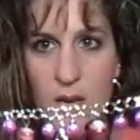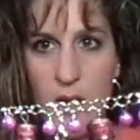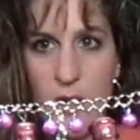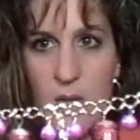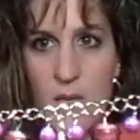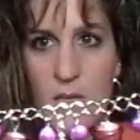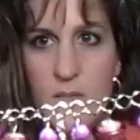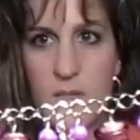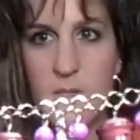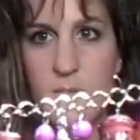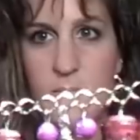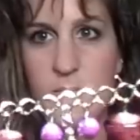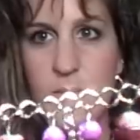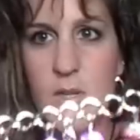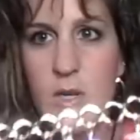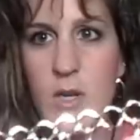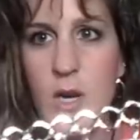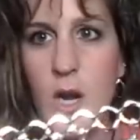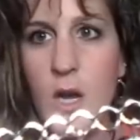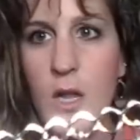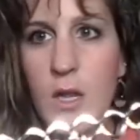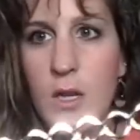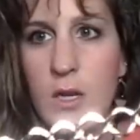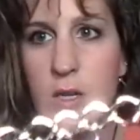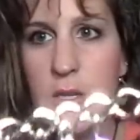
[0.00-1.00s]
all different
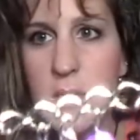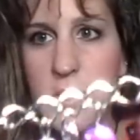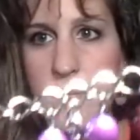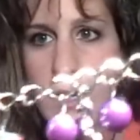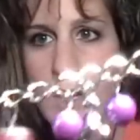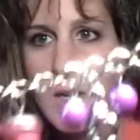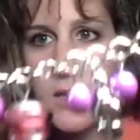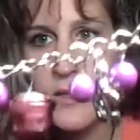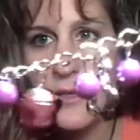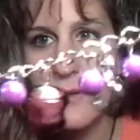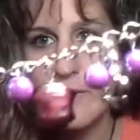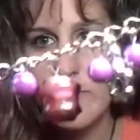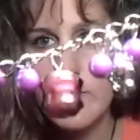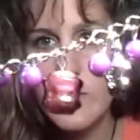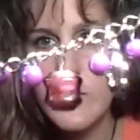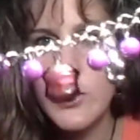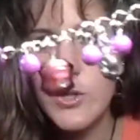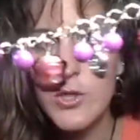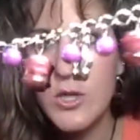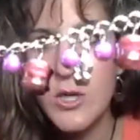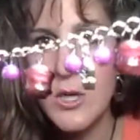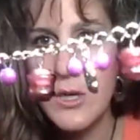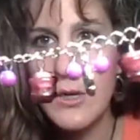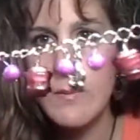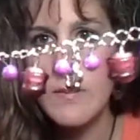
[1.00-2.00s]
colors, all different
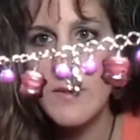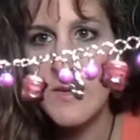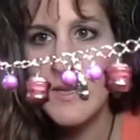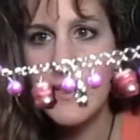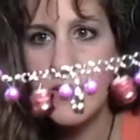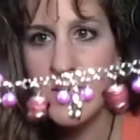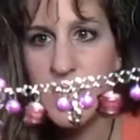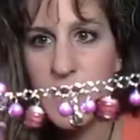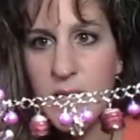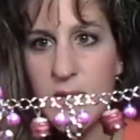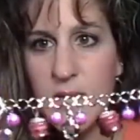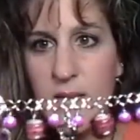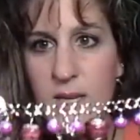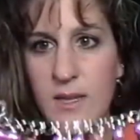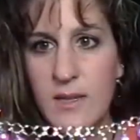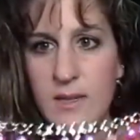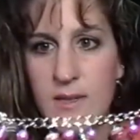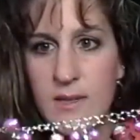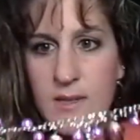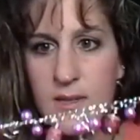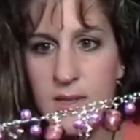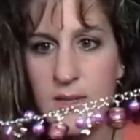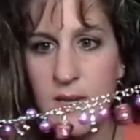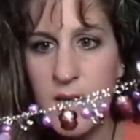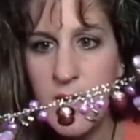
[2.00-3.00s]
charm
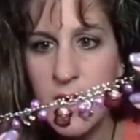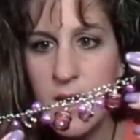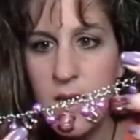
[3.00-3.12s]
designs.